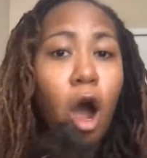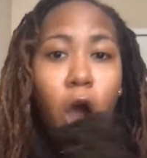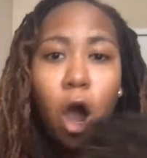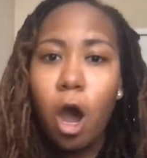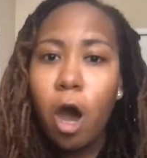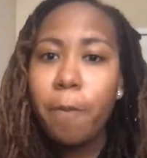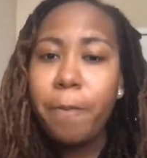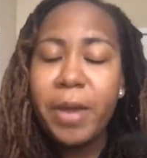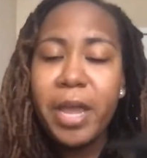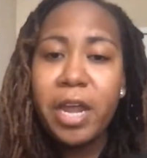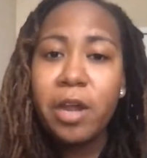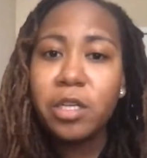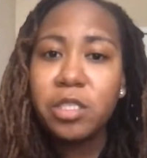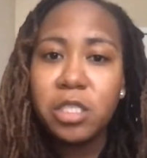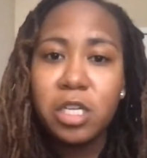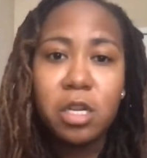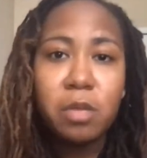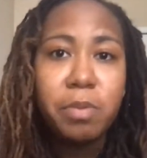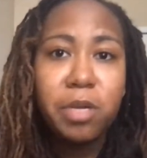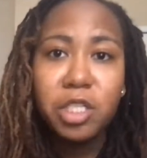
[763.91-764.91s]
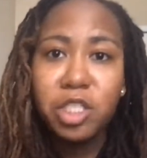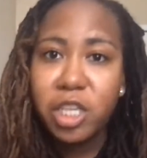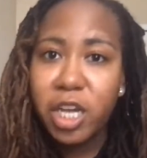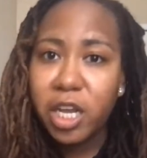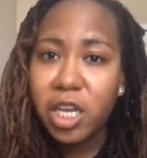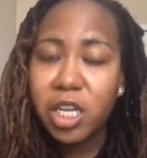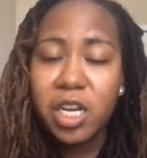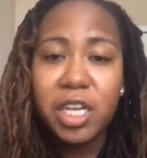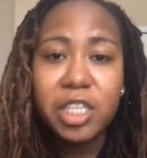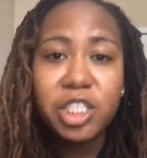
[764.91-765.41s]
All parents need to be
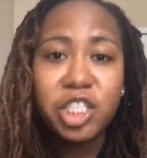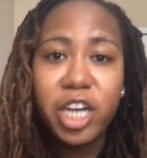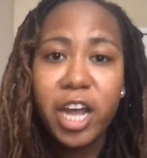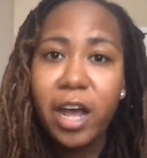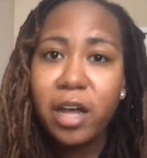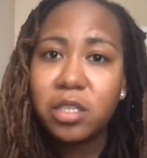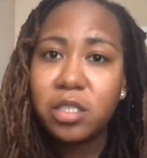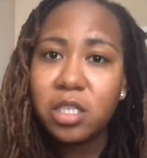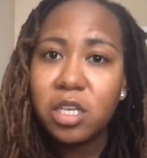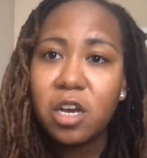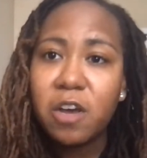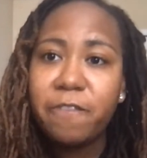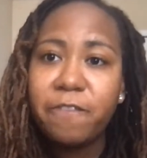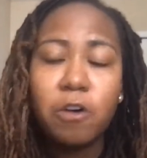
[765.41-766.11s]
checking their child's cell